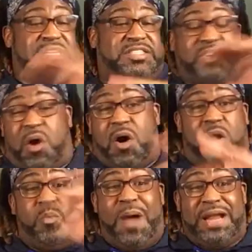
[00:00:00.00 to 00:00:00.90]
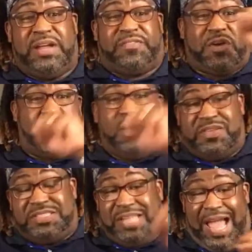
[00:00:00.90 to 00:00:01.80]
since they're all waiting for all
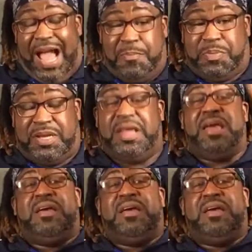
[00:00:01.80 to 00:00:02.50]
this to happen,